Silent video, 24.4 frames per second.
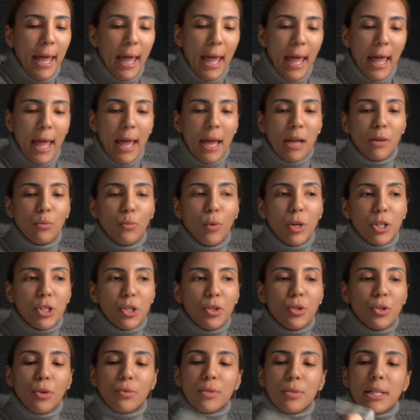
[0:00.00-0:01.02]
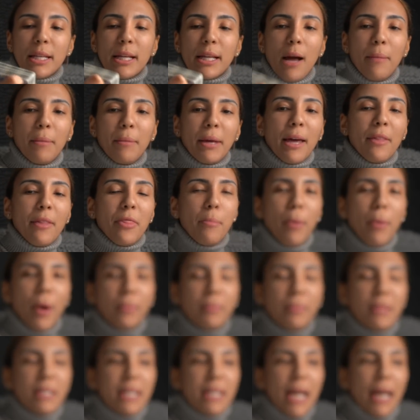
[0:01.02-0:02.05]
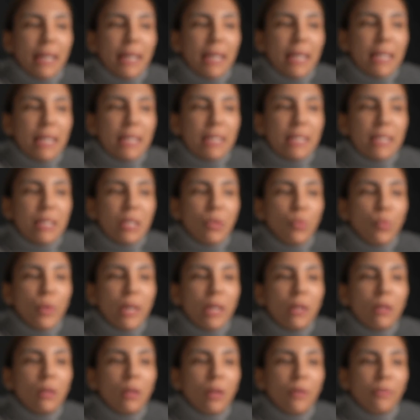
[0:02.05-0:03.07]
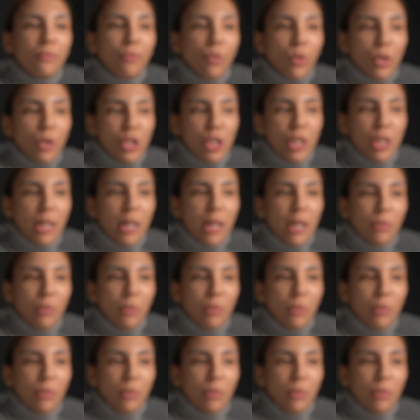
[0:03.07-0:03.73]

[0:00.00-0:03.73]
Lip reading: and what you don't see coming at the bottom of the deck is the Wheel of Fortune in